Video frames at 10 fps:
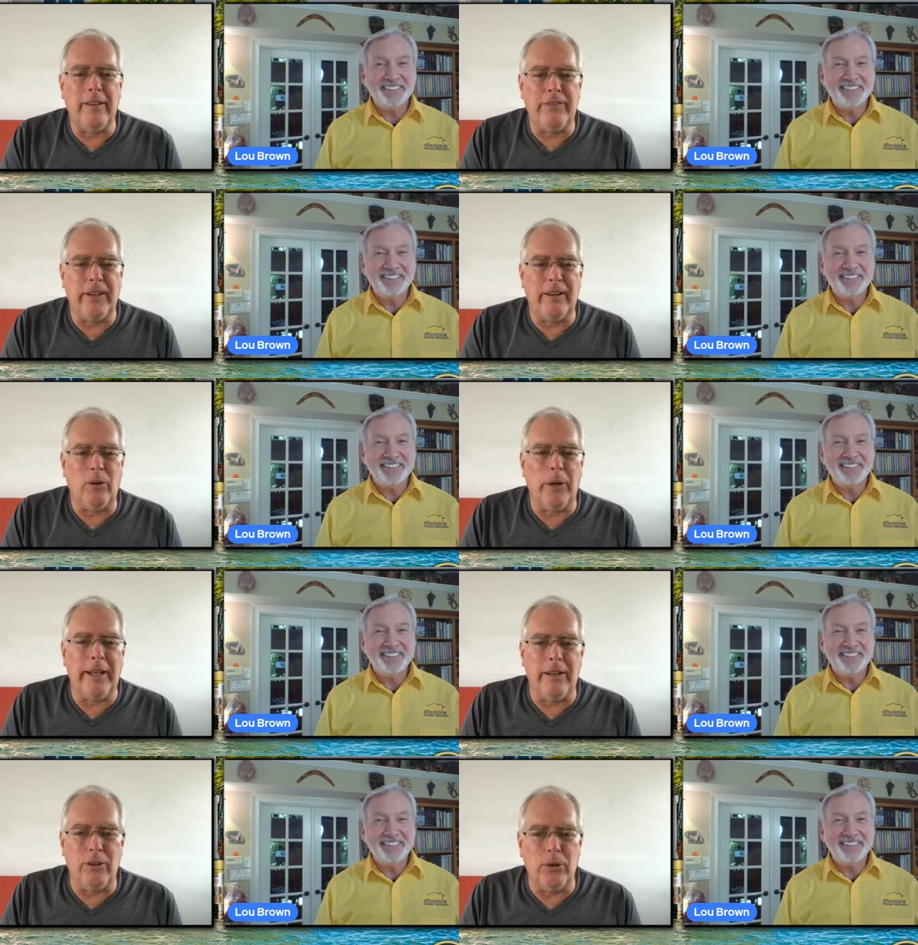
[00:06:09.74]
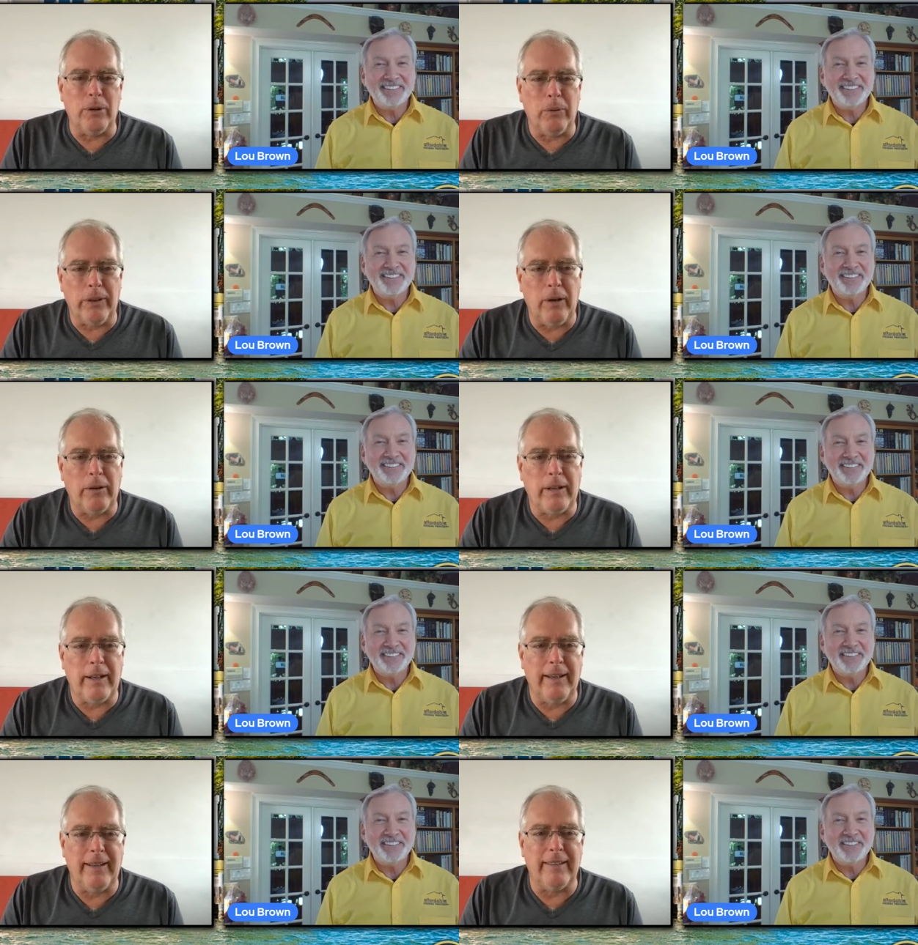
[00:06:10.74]
Speaker 1: going to figure a way to do it without
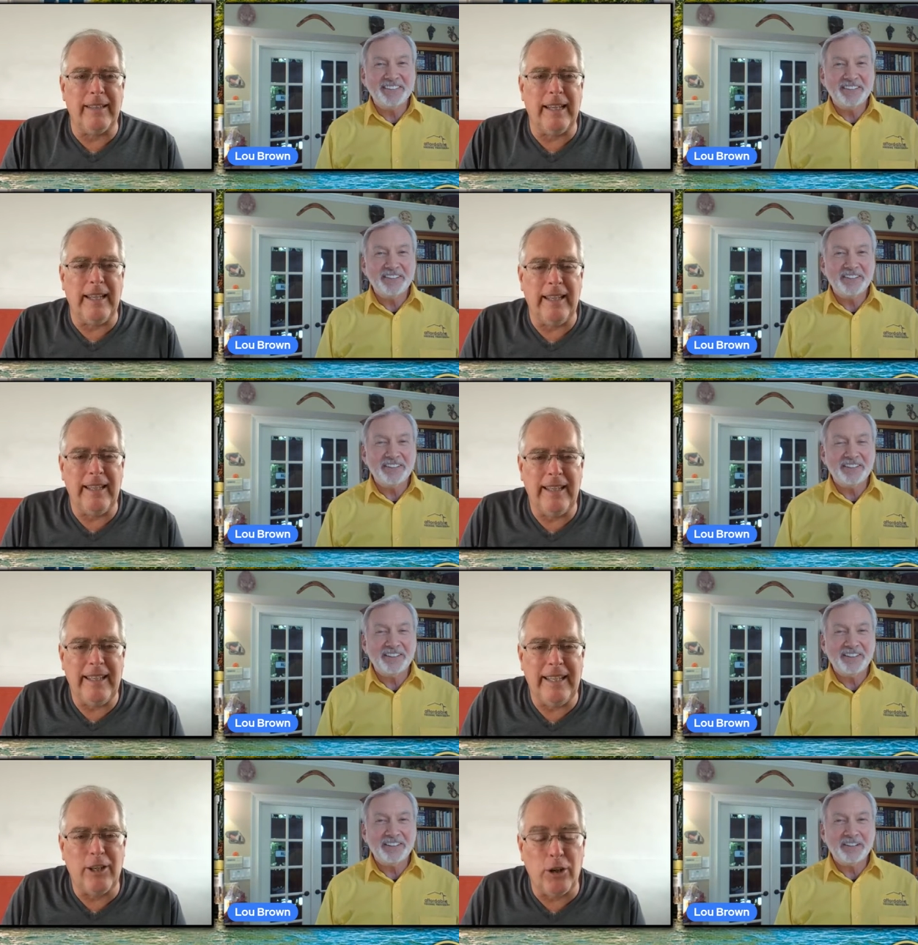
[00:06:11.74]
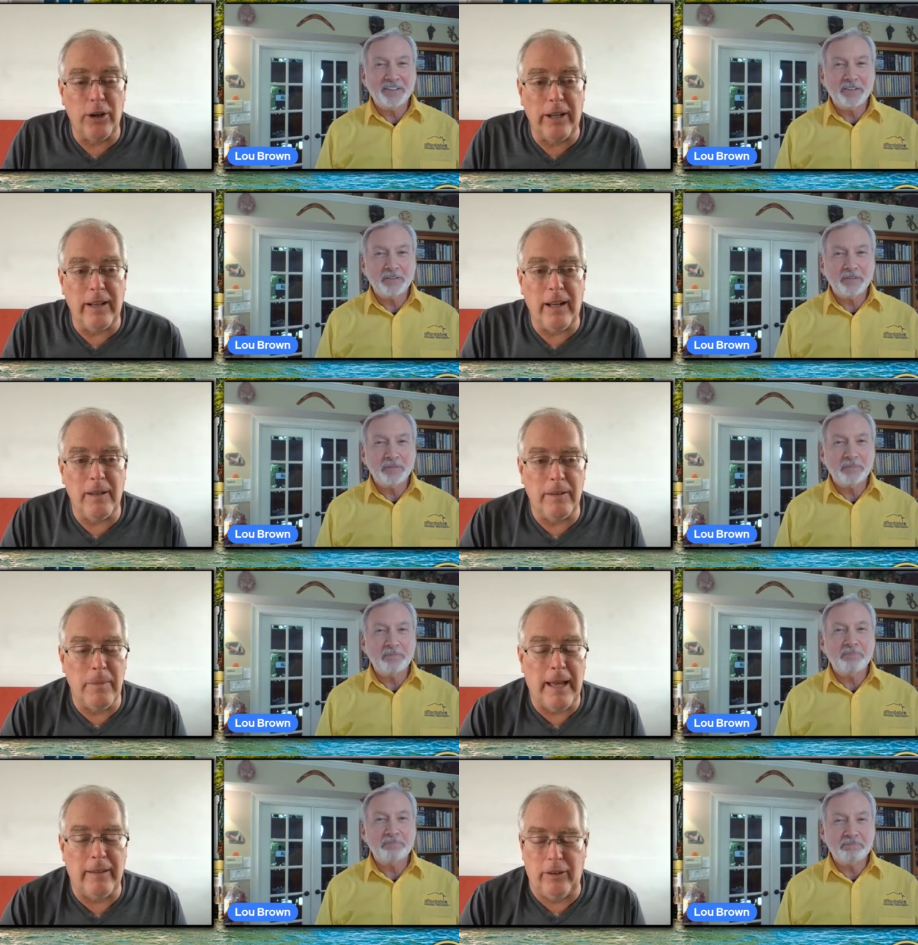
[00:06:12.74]
incurring
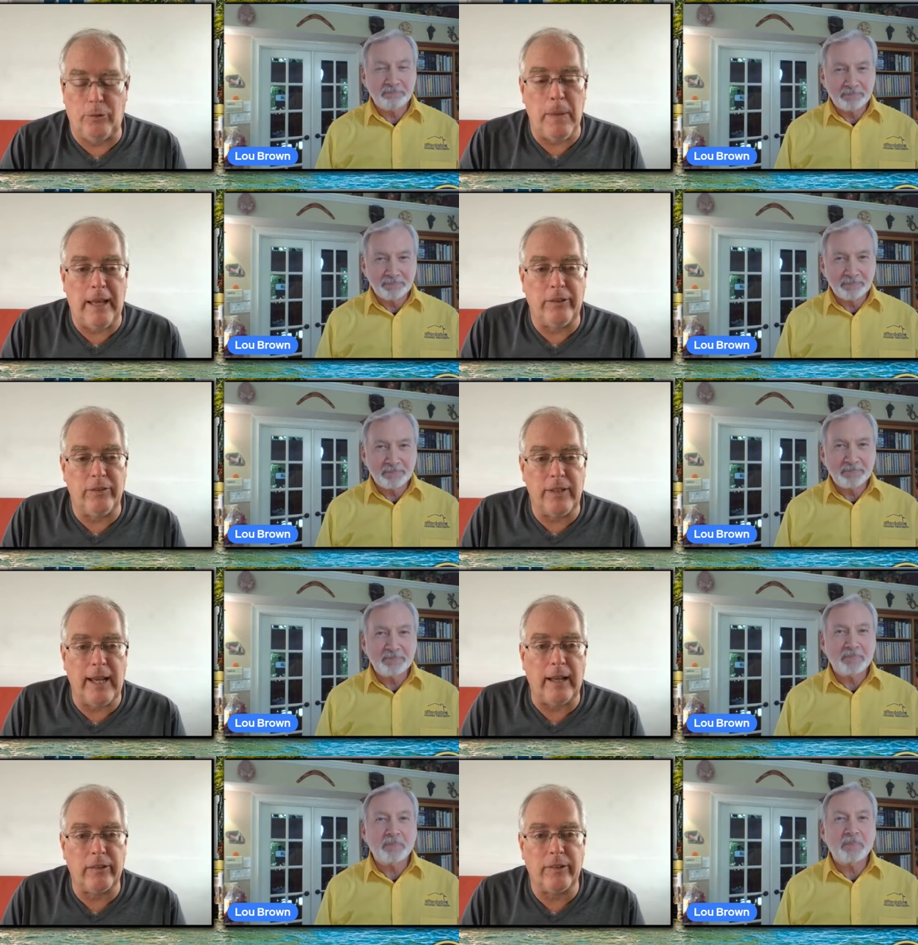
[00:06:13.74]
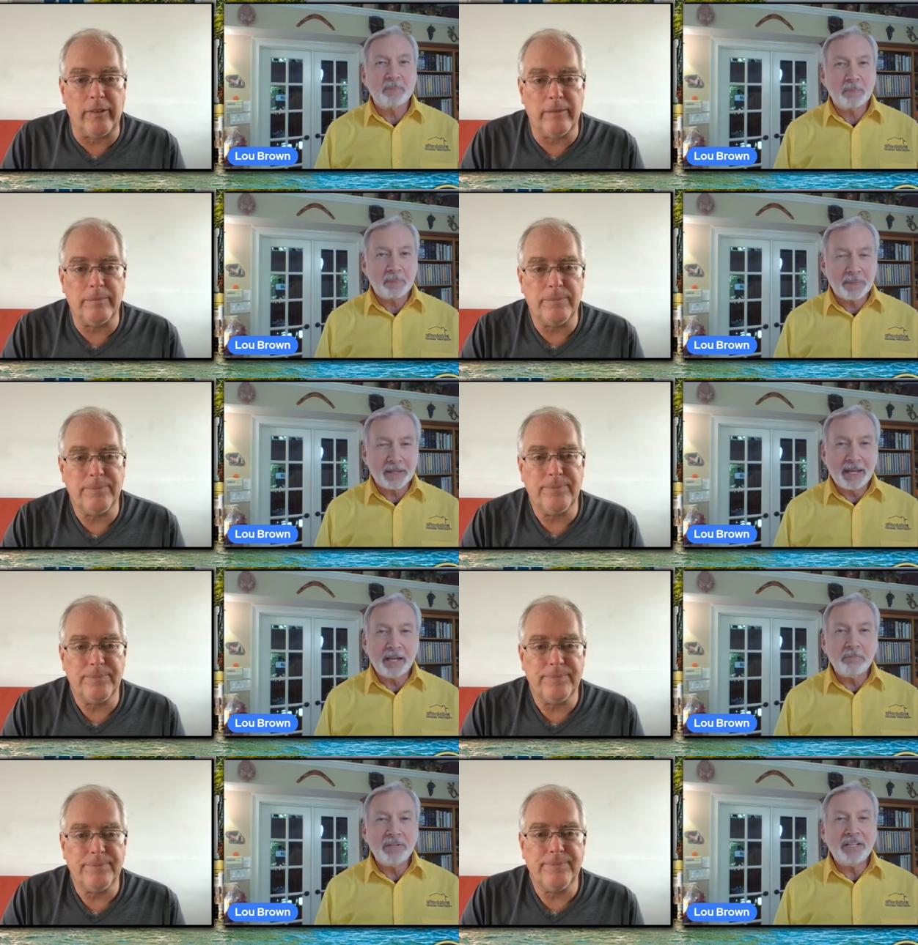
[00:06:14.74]
this massive tax.
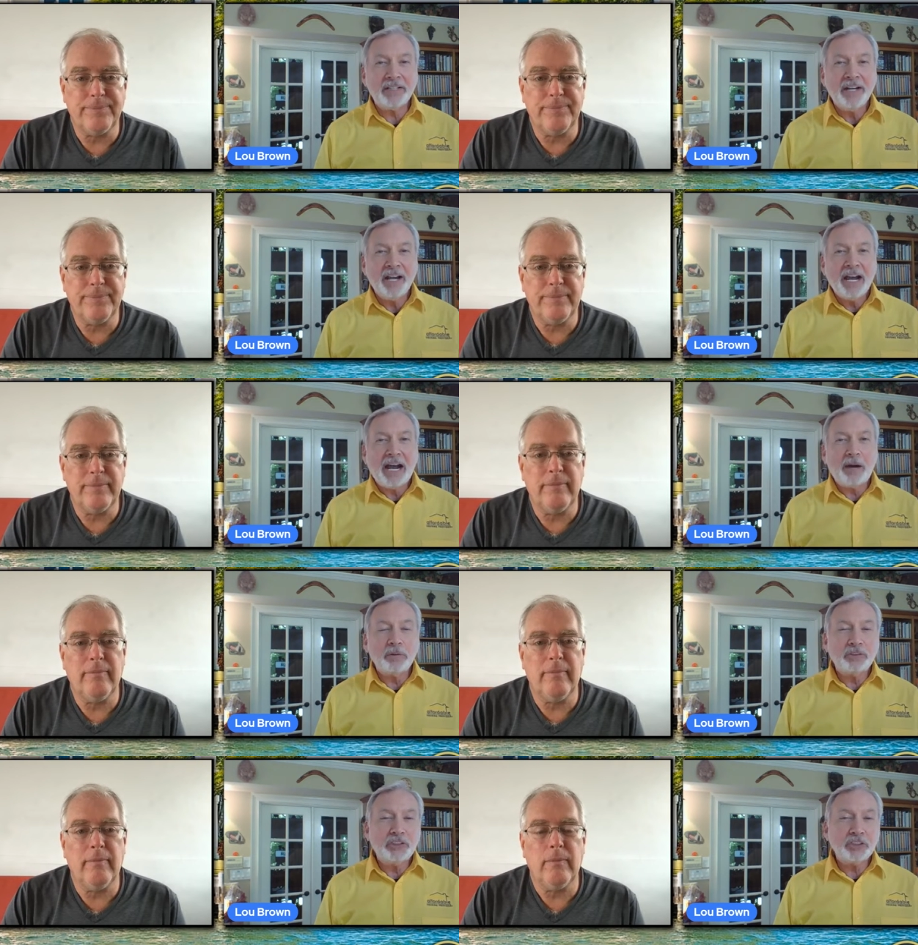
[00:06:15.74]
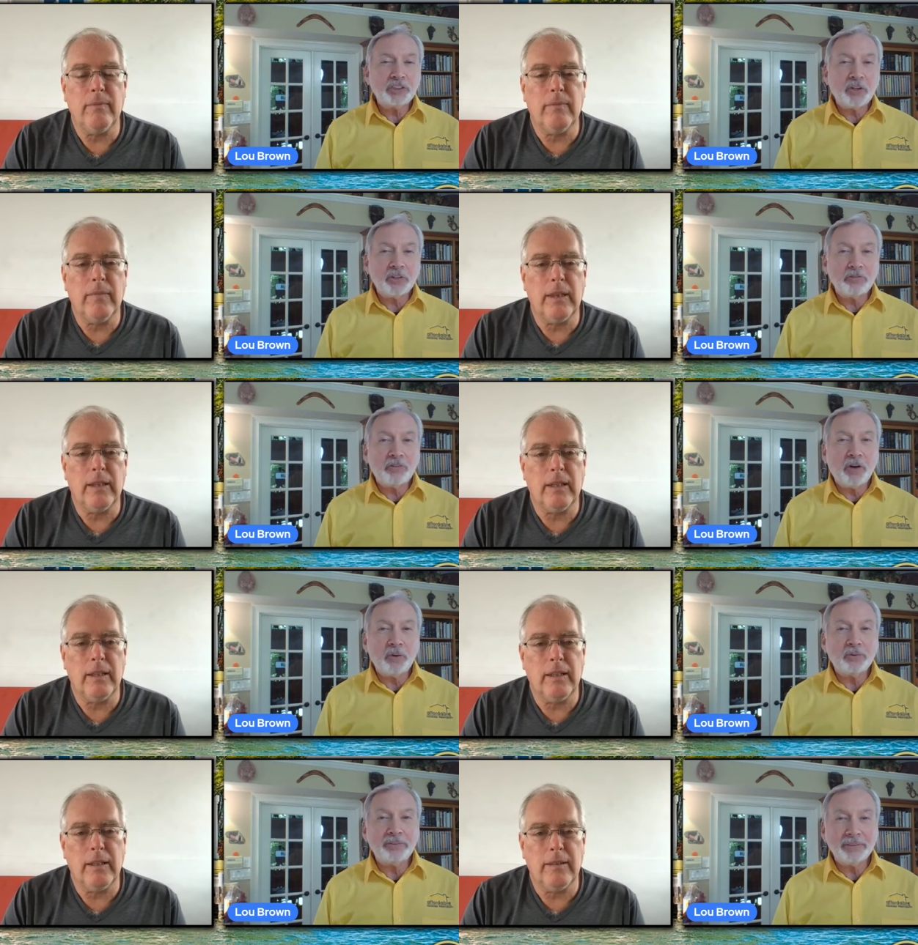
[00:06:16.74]
Speaker 2: Amen. I was just on the
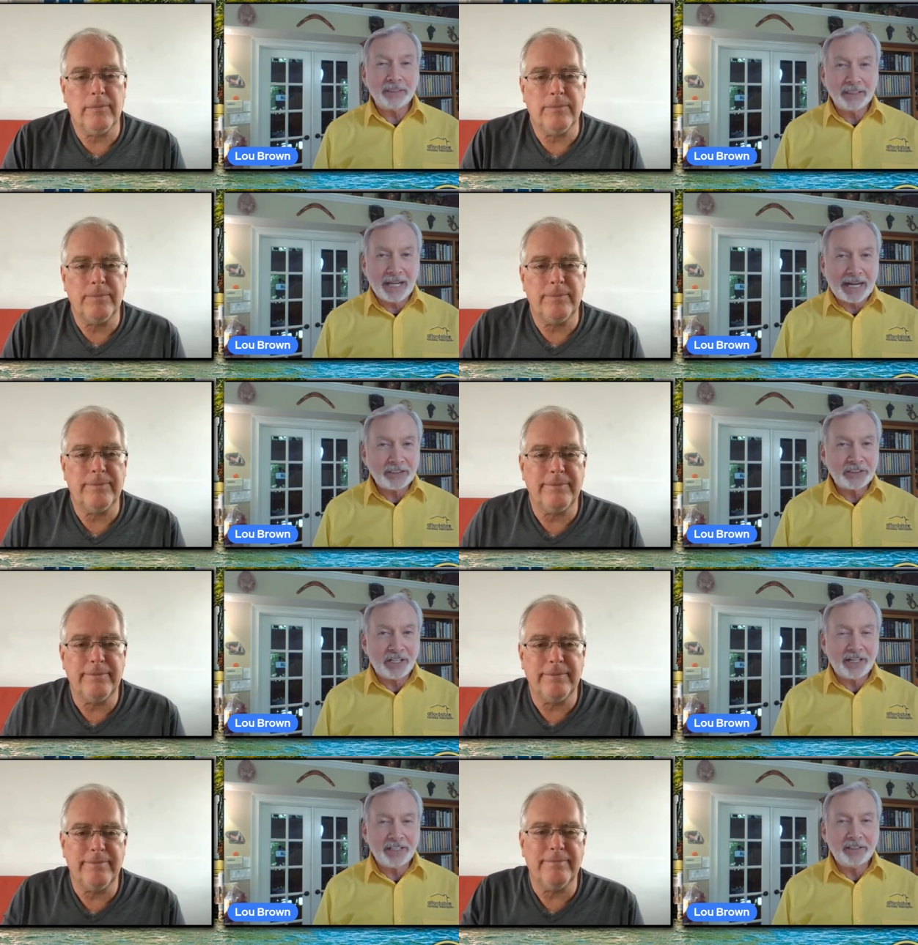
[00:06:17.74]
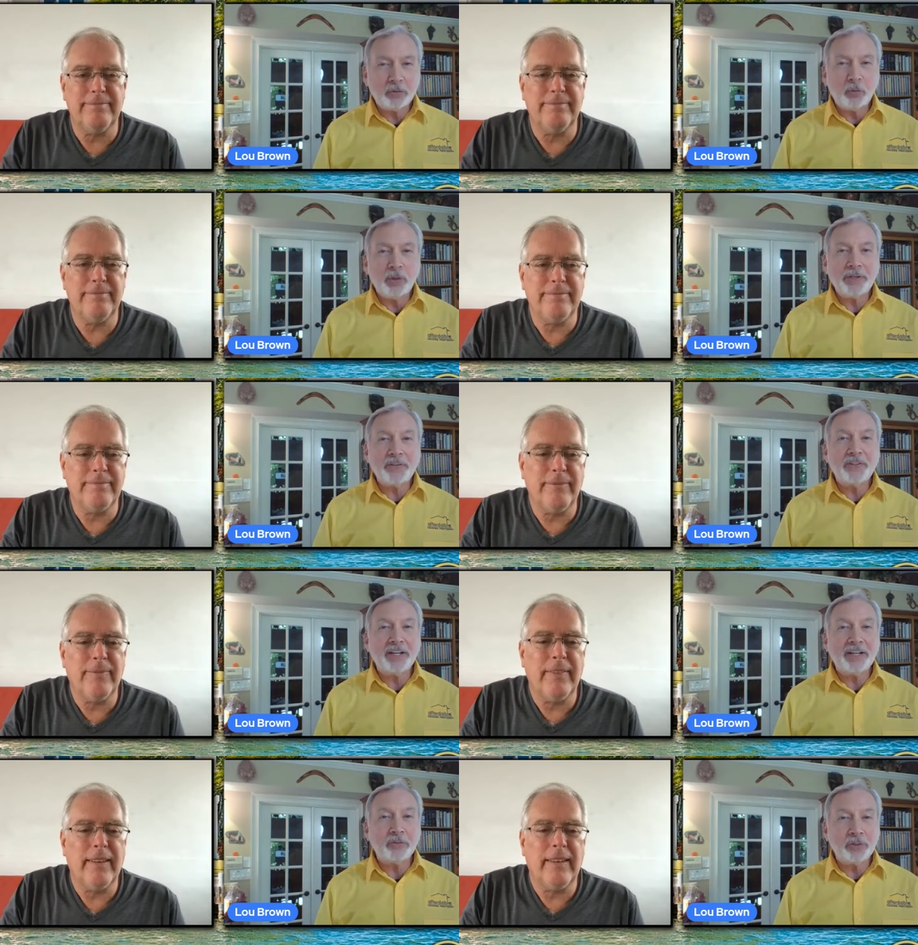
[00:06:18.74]
phone last night with
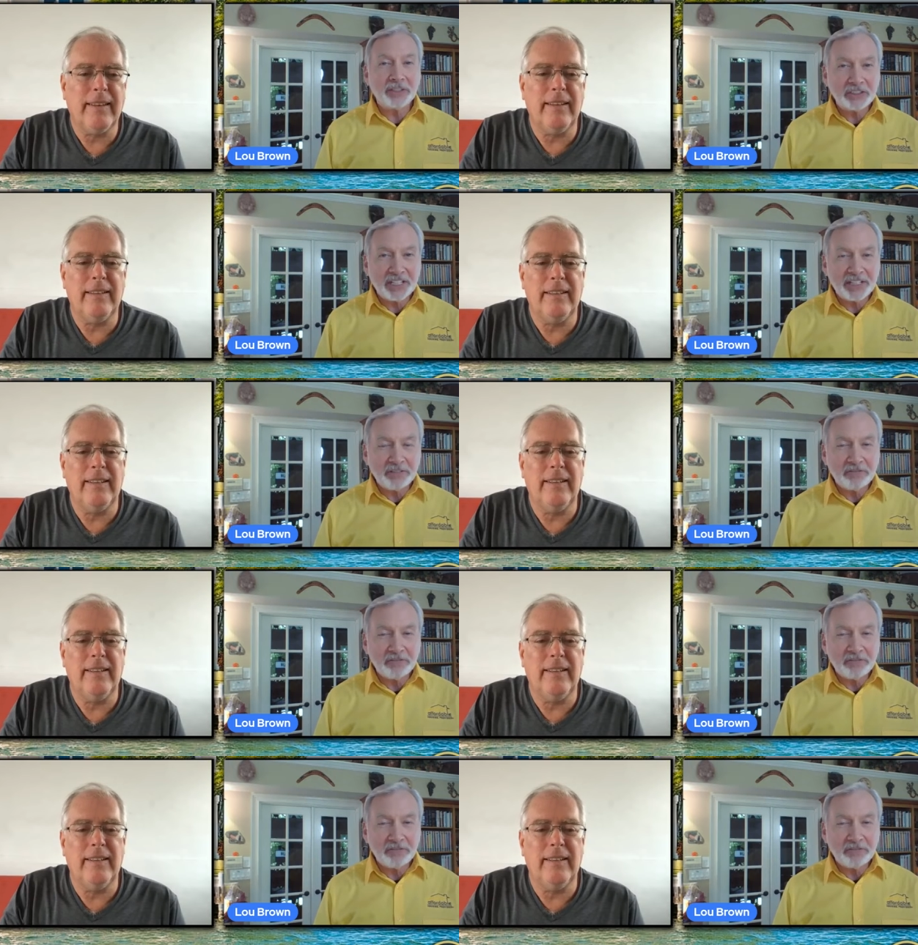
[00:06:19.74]
a real estate